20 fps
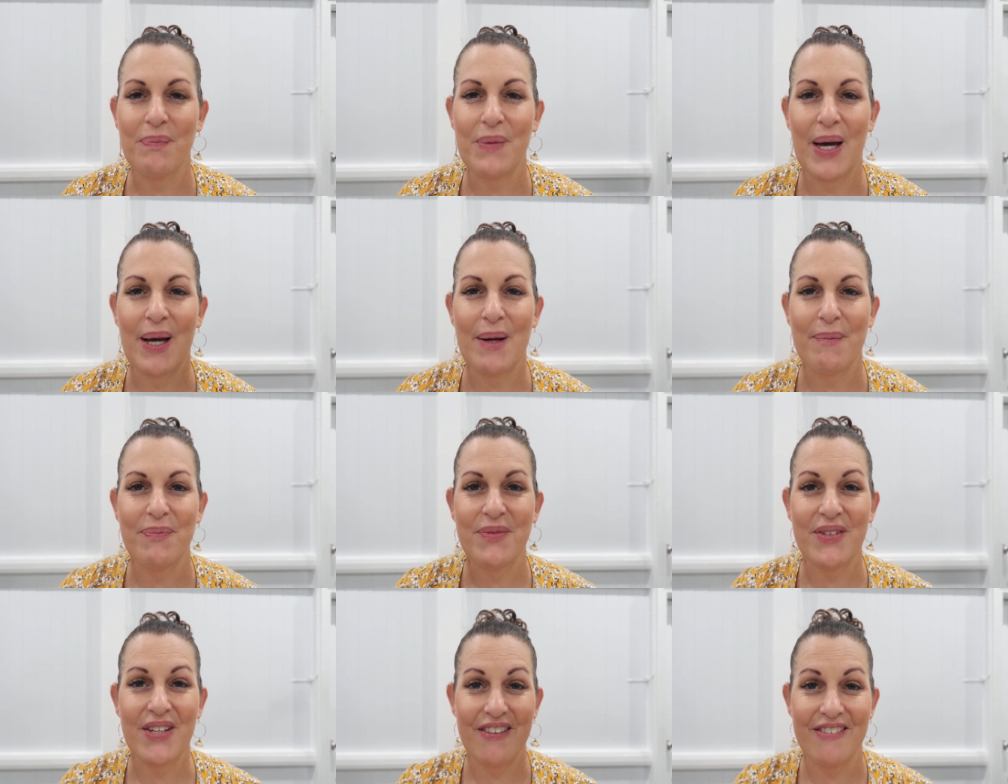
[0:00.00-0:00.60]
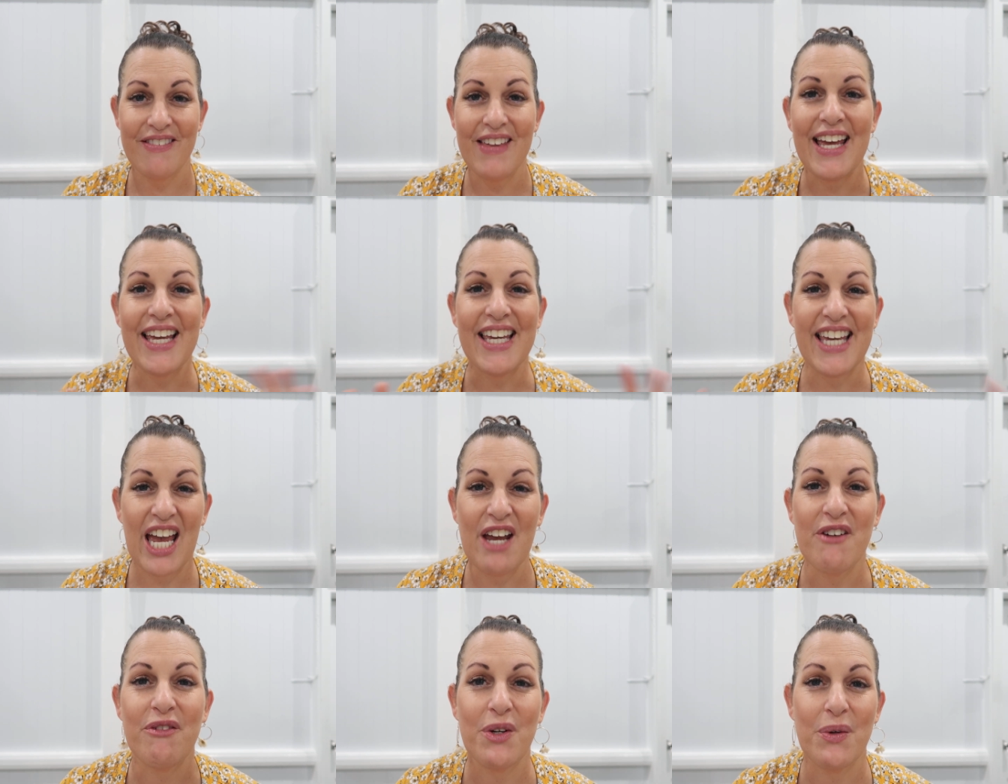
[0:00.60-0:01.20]
um, to
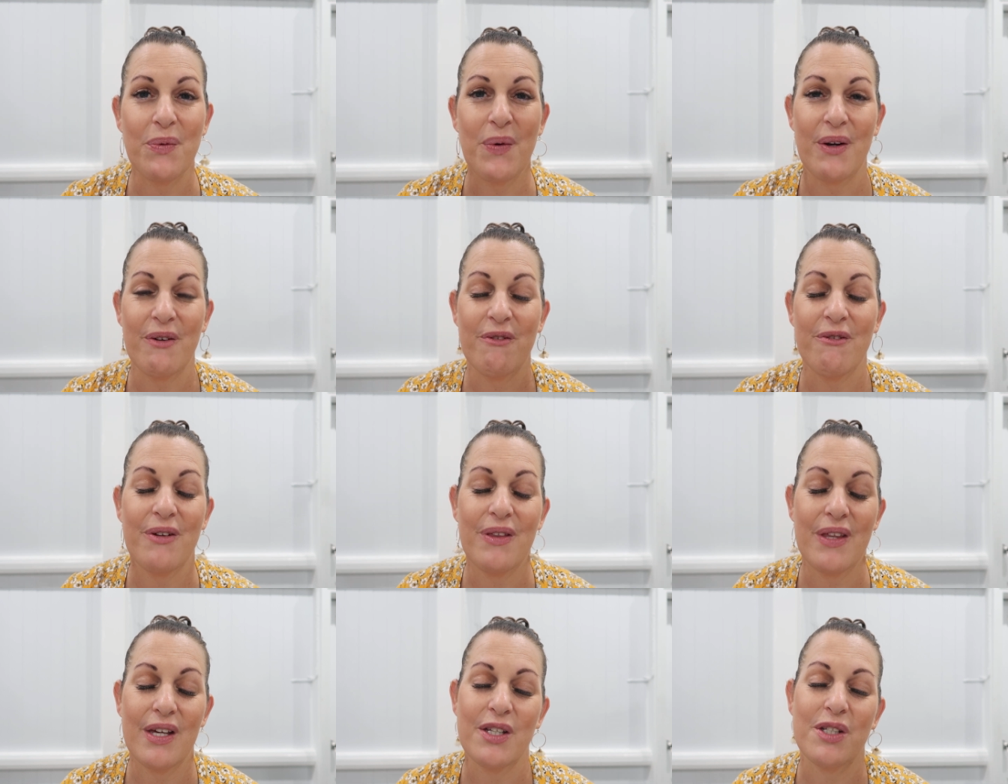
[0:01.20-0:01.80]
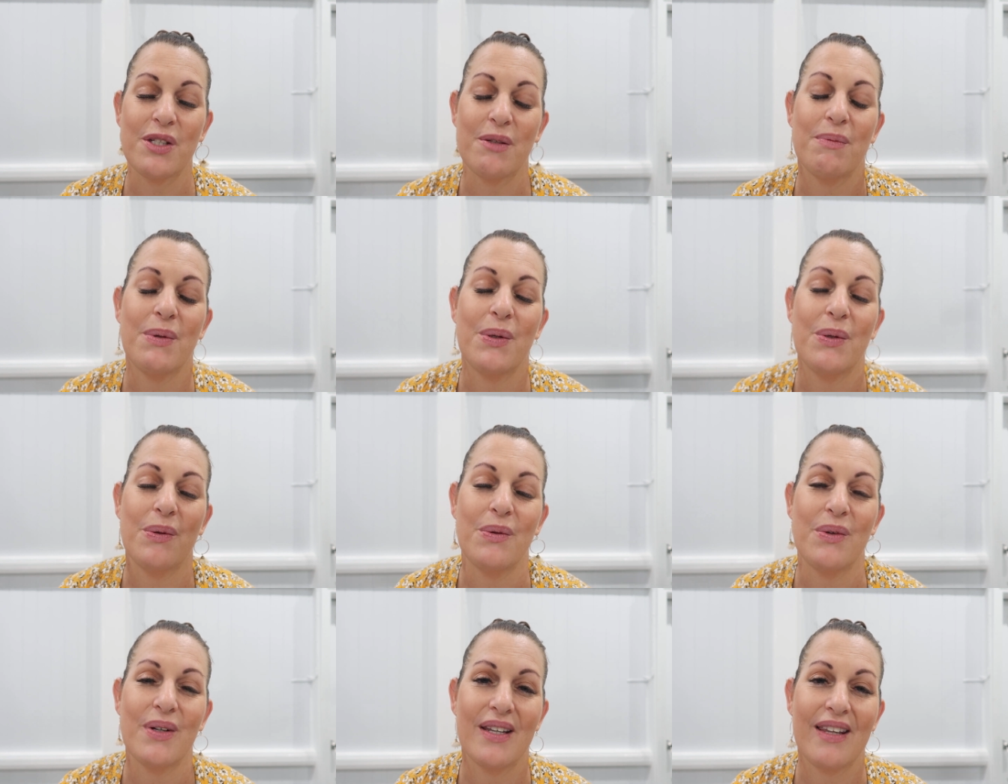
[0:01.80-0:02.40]
thank everyone for their
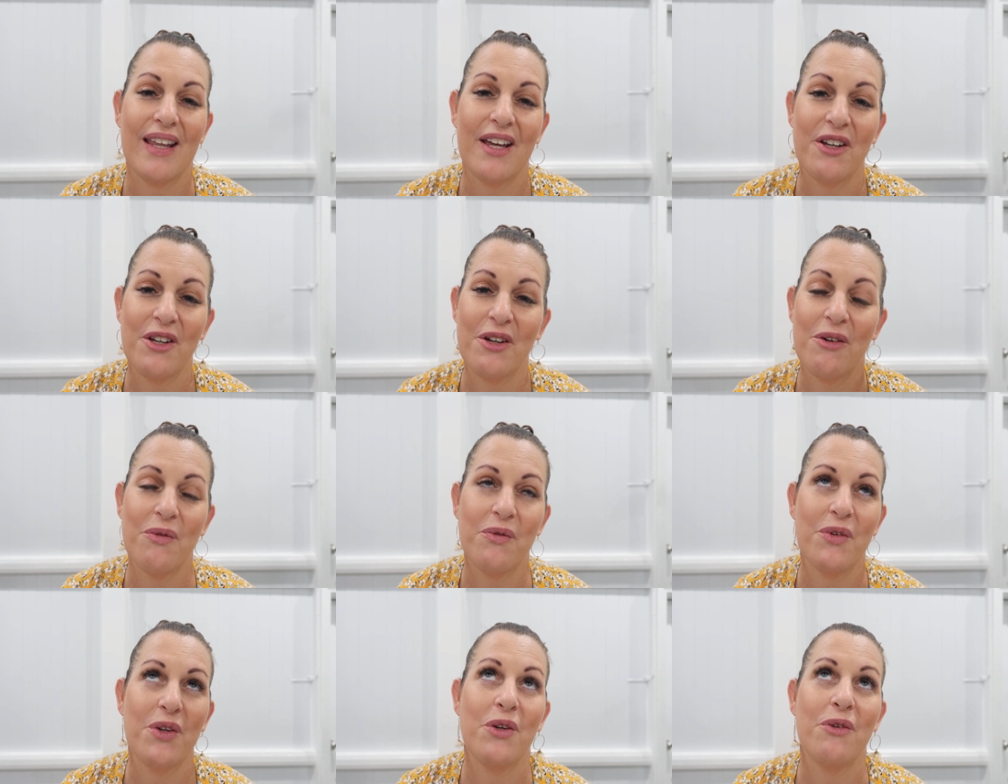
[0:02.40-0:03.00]
support they you,